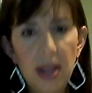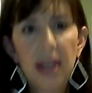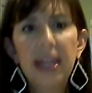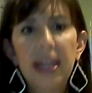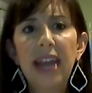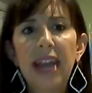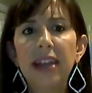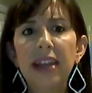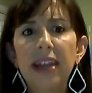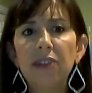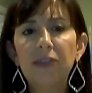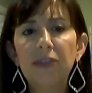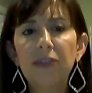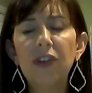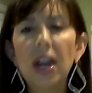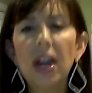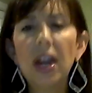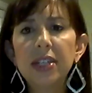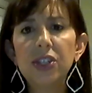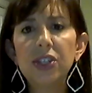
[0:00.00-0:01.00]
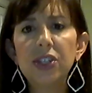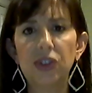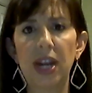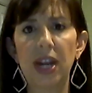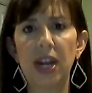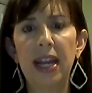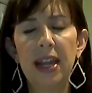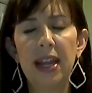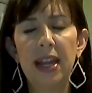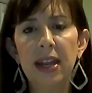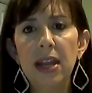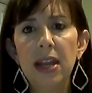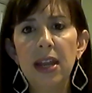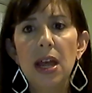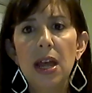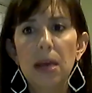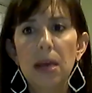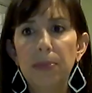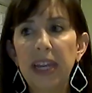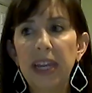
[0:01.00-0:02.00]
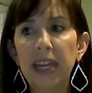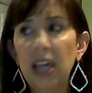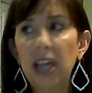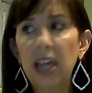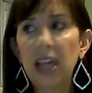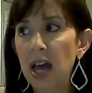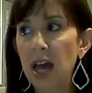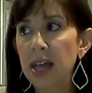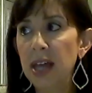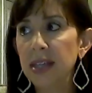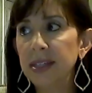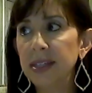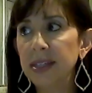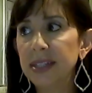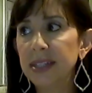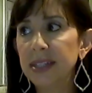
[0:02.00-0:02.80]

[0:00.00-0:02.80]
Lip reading: Getting frustrated because